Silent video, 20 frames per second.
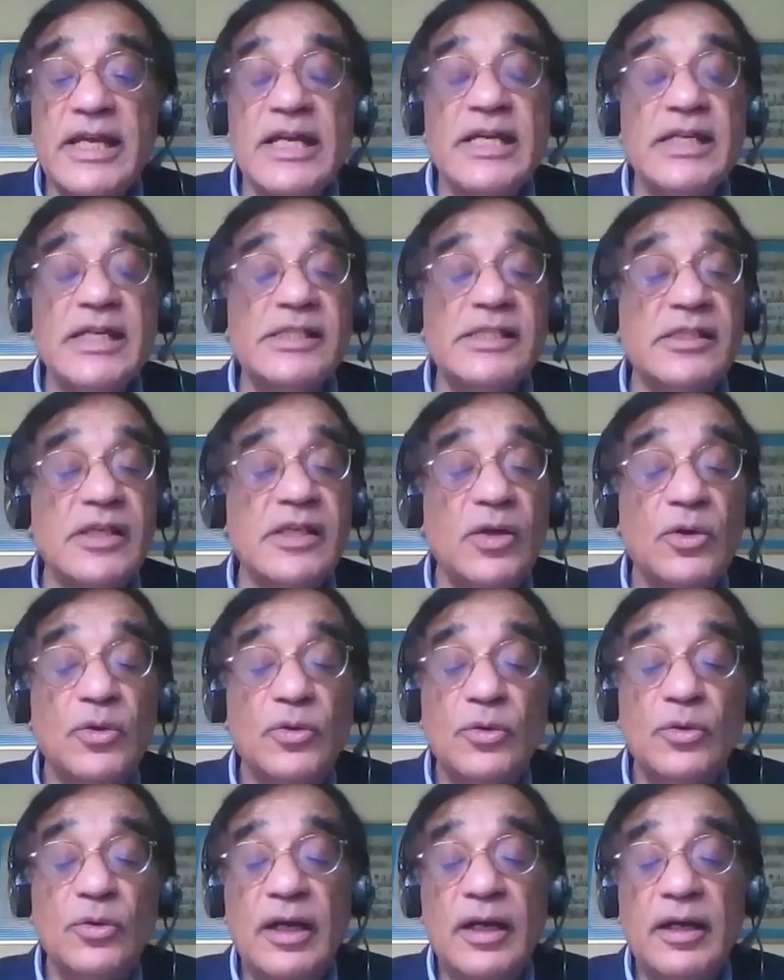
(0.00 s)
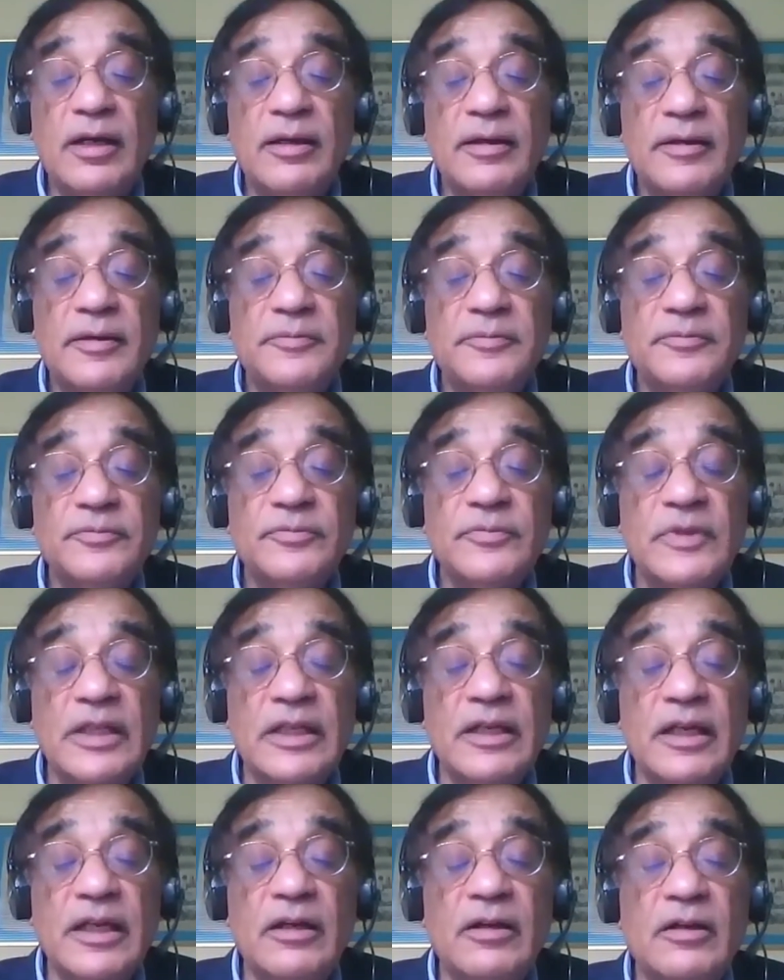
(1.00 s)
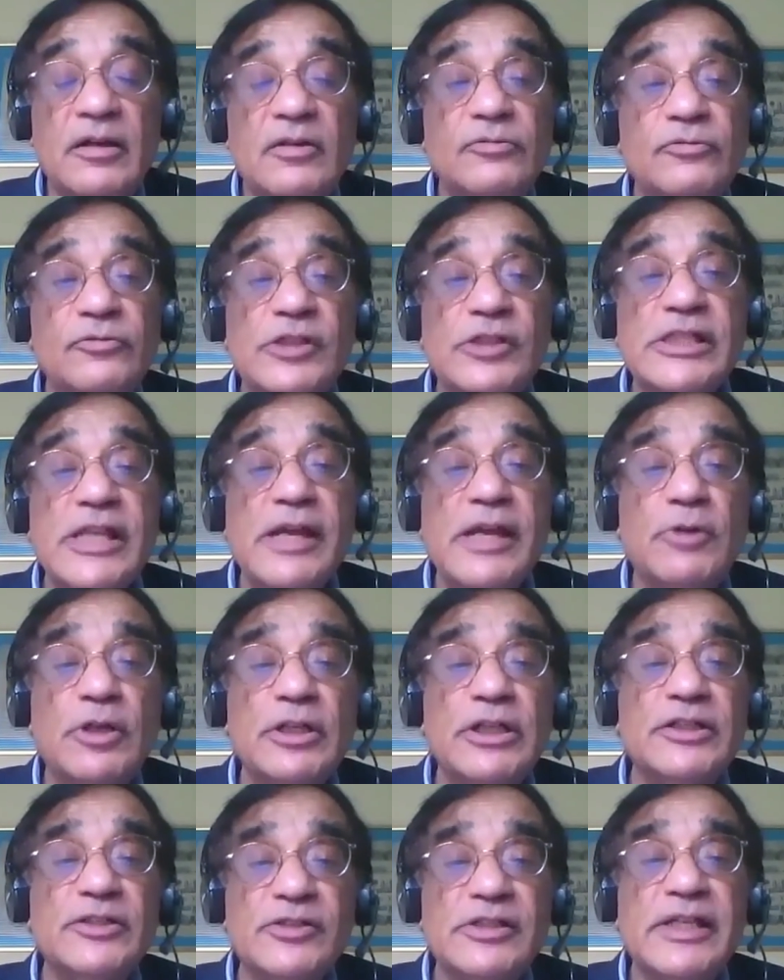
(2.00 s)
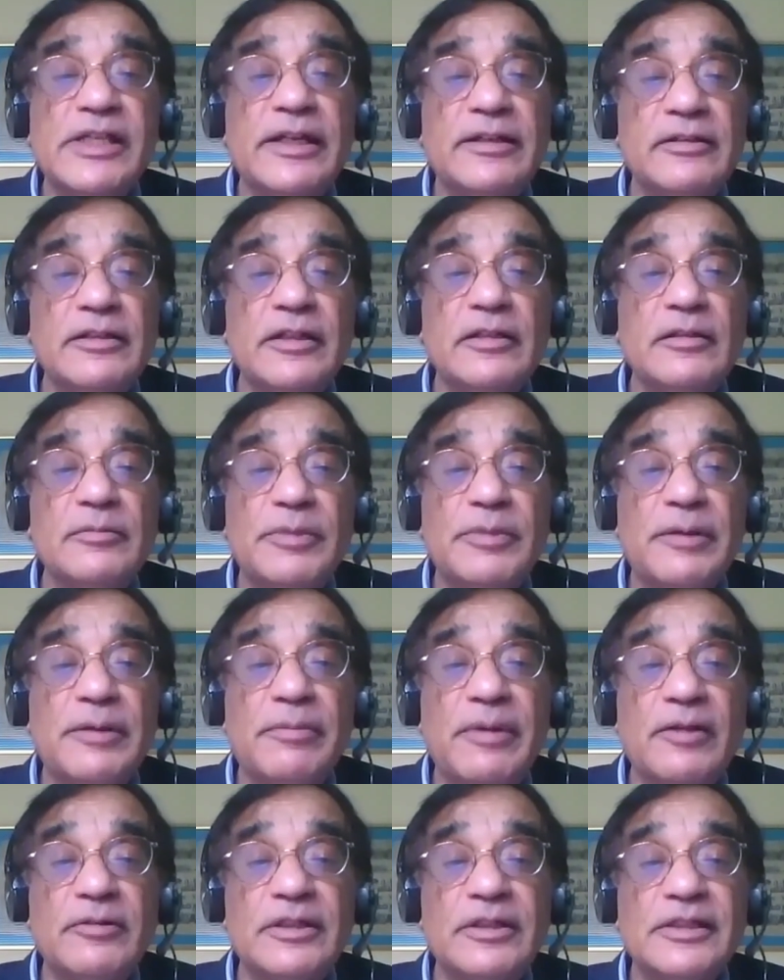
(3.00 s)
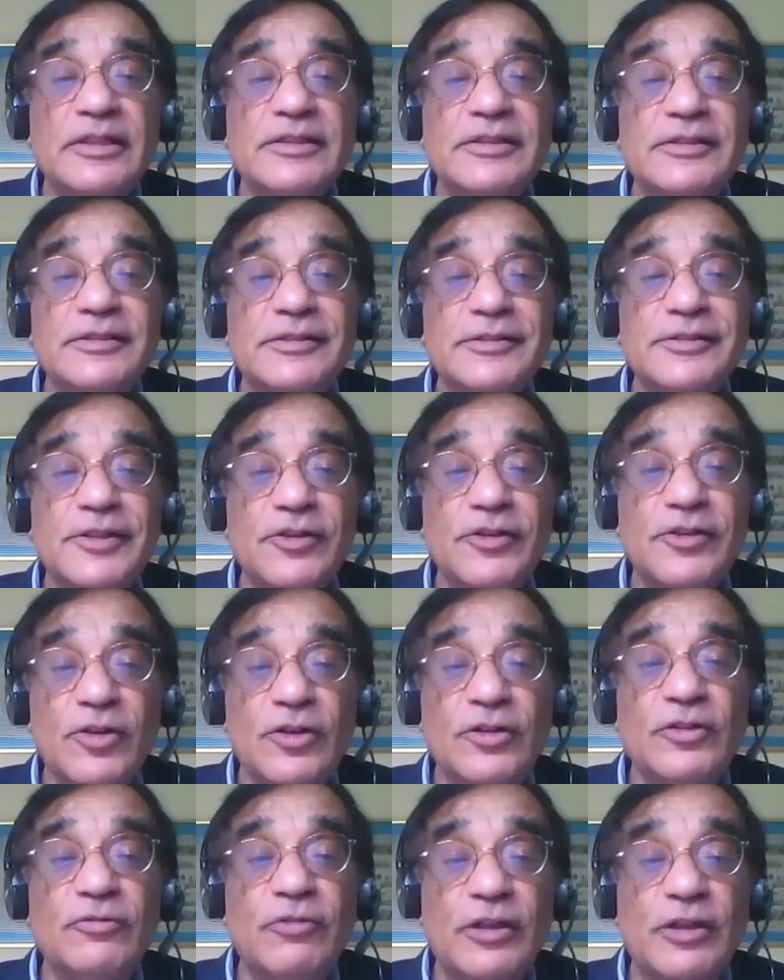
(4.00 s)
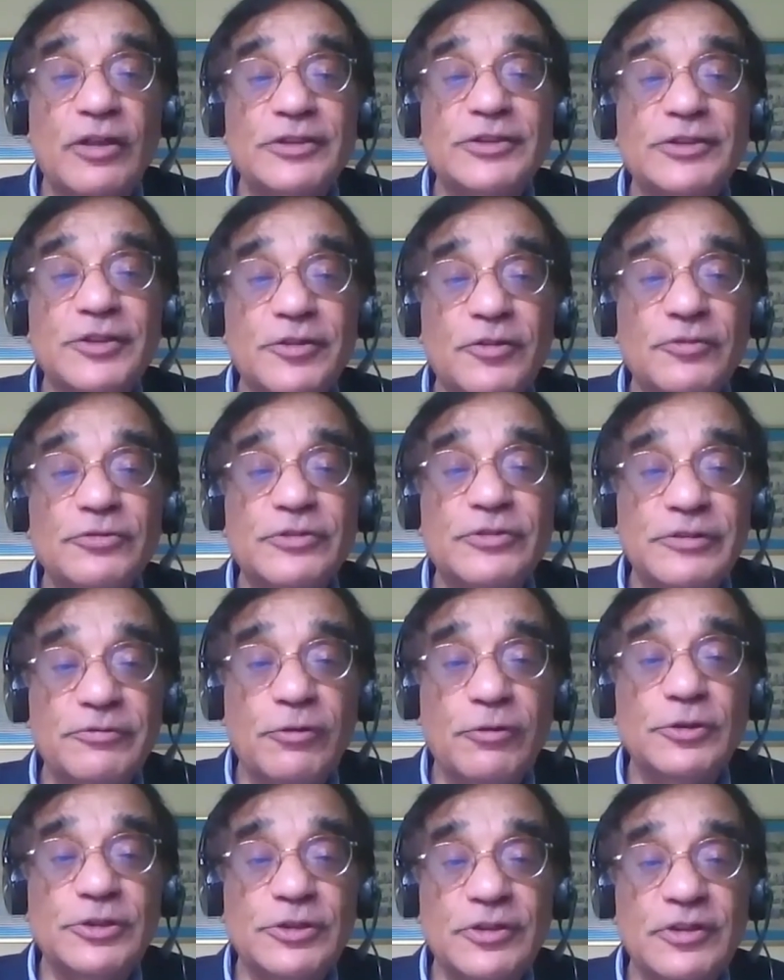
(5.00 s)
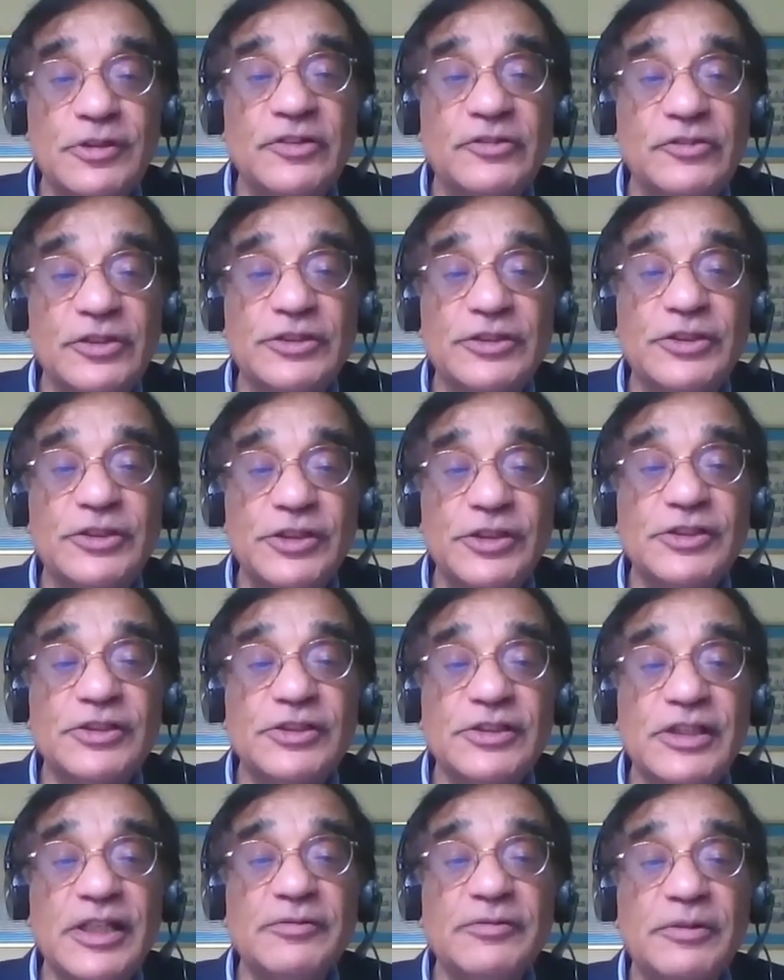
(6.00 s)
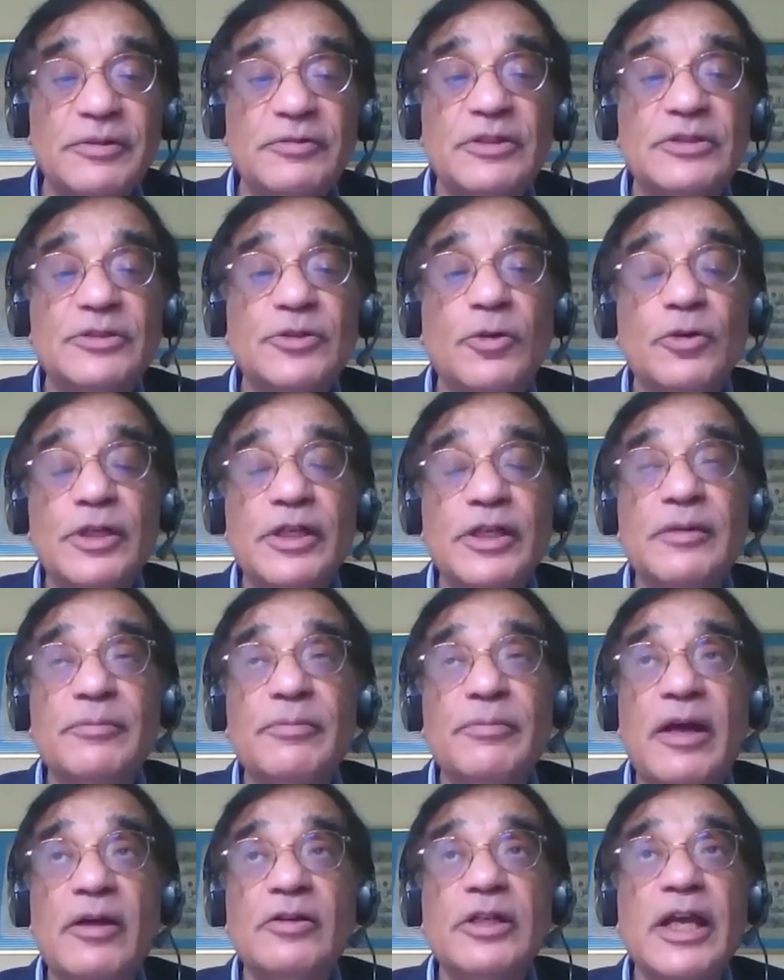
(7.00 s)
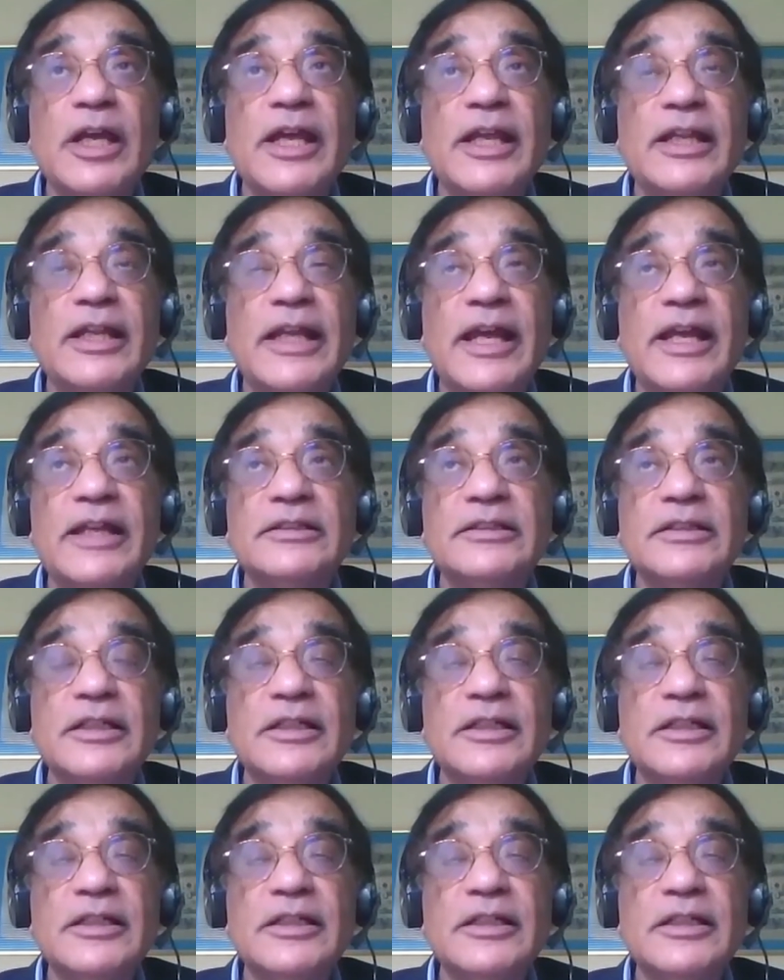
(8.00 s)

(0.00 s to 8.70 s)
so first I wanted to say a little bit about this, the function of devotional literatures that we were talking about, and that